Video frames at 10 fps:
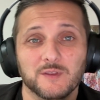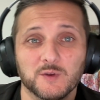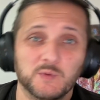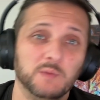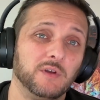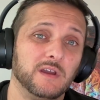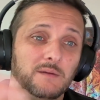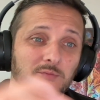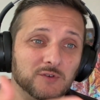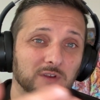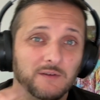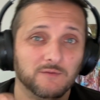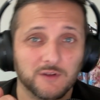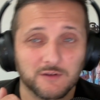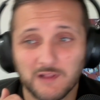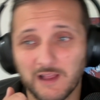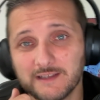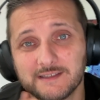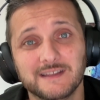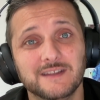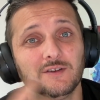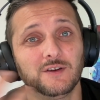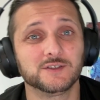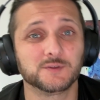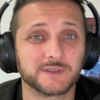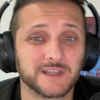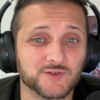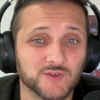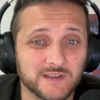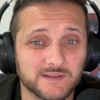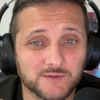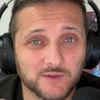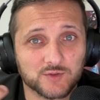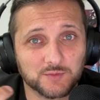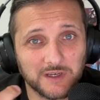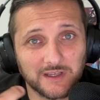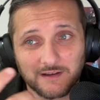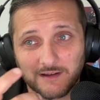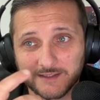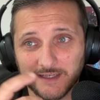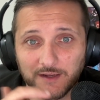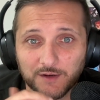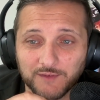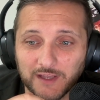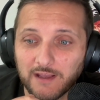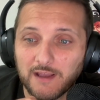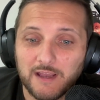and those people get an opportunity to get in front of your clients, and then you can also potentially get some social media content out of it.